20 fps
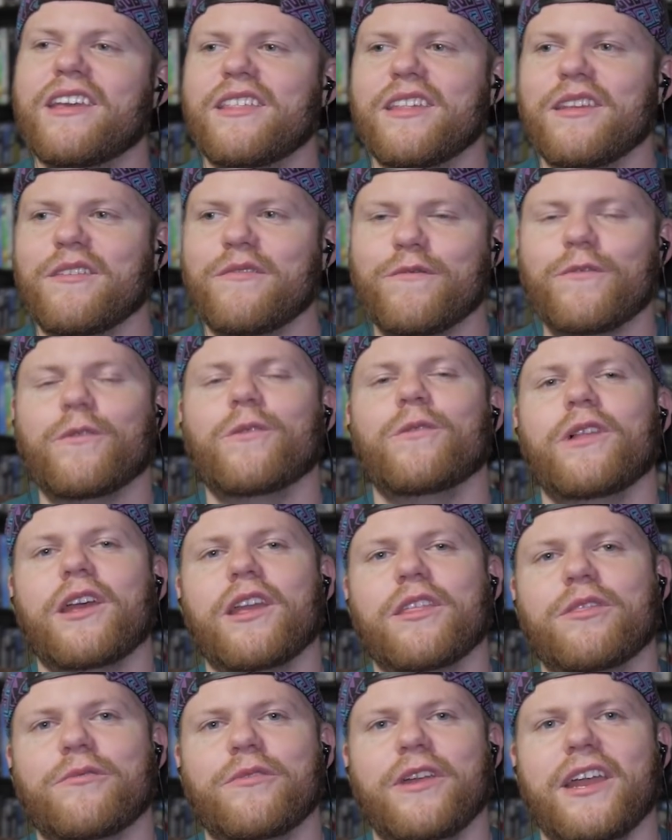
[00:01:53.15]
the full
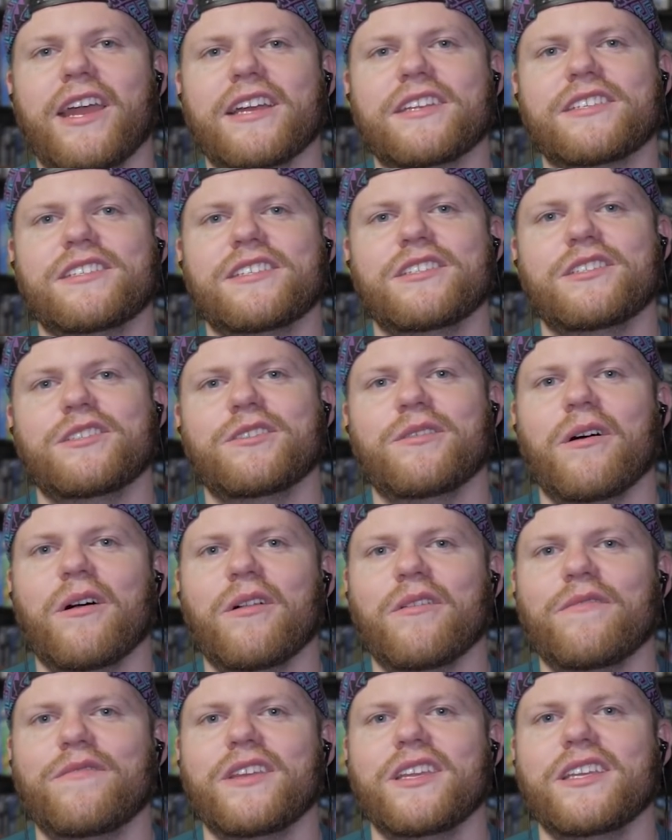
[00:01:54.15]
length reaction to
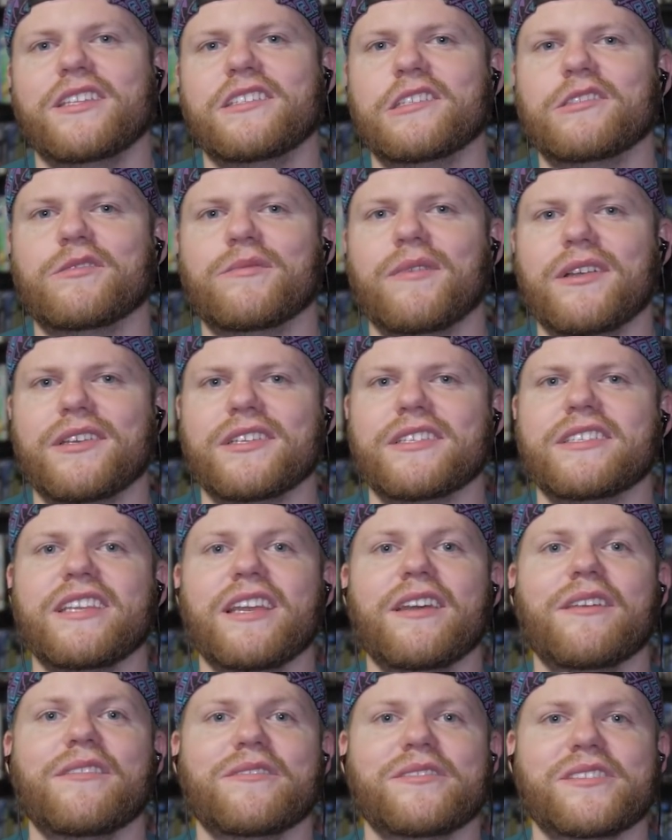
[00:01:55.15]
all of these as well as
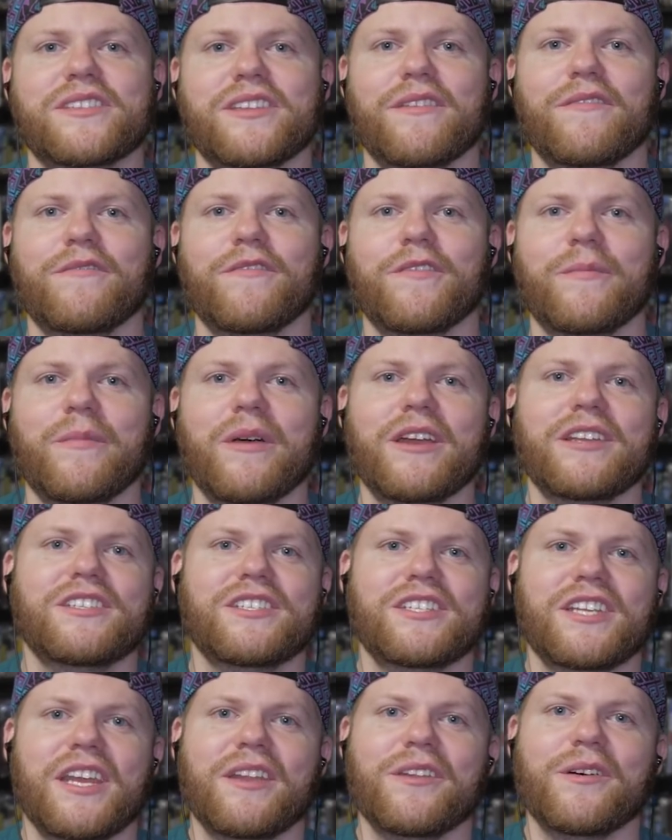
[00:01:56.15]
the other stuff from my
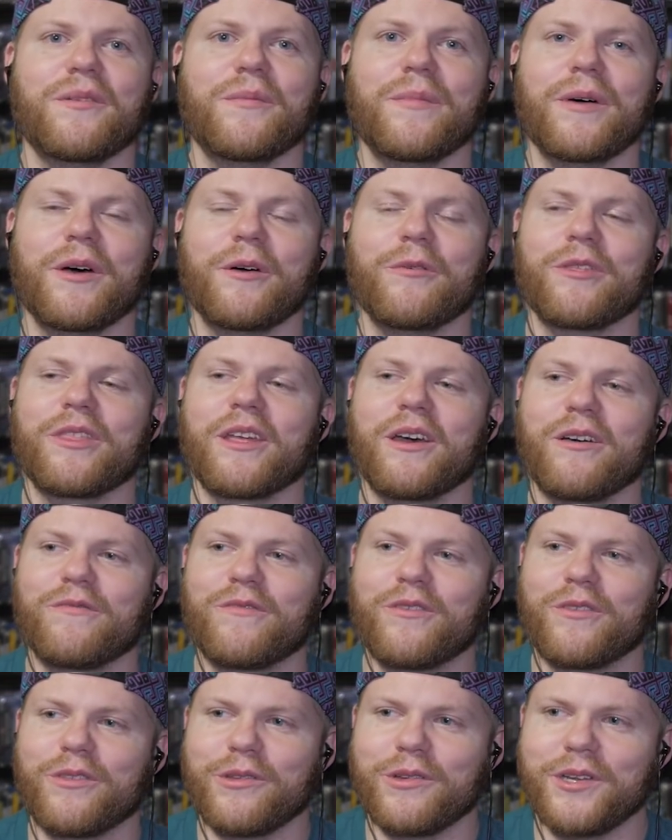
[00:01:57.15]
channel. But without
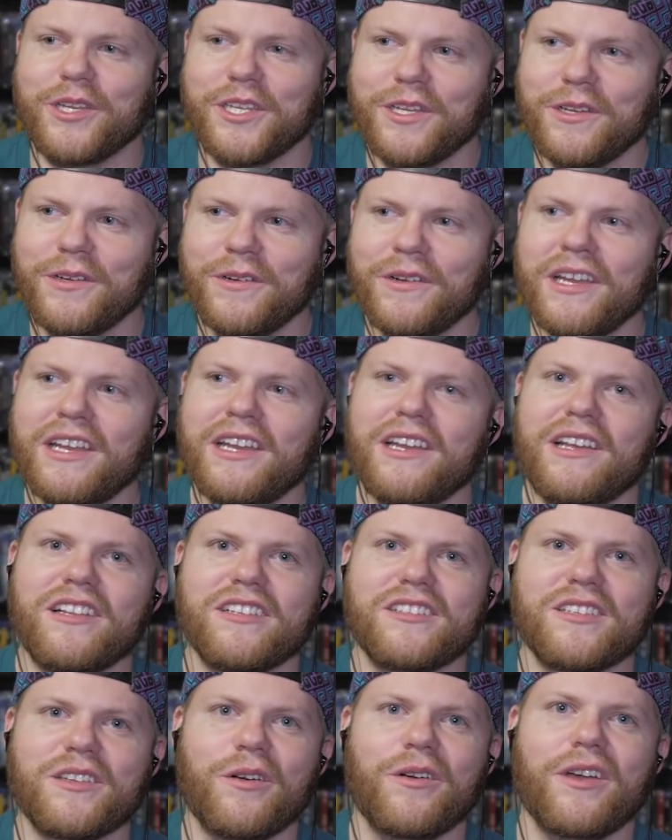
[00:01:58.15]
further ado,
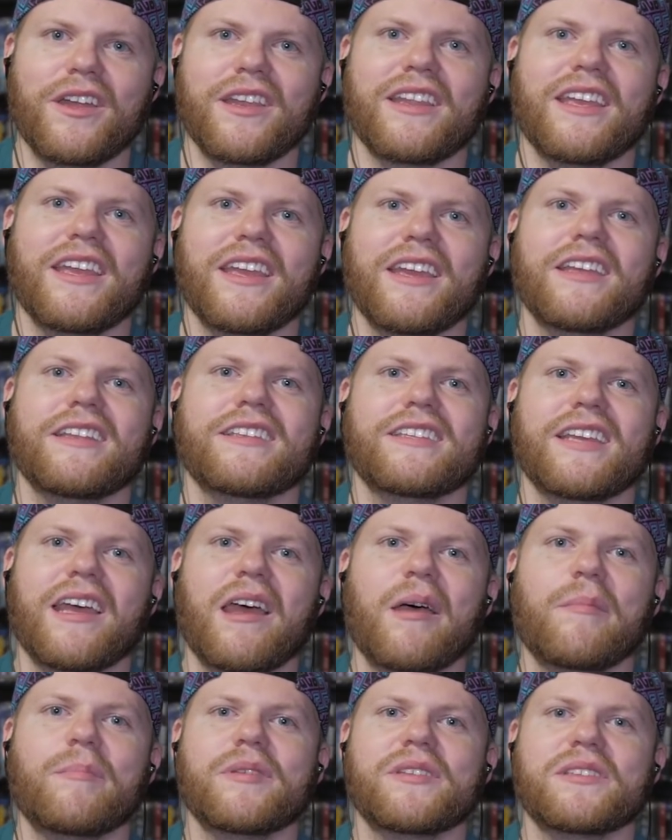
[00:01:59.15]
let's go ahead and get into
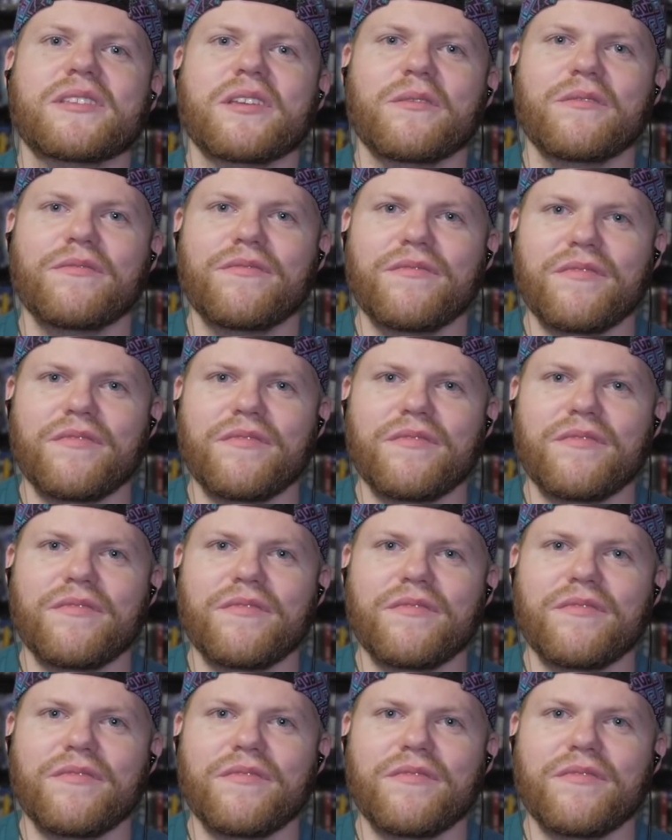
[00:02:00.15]
episode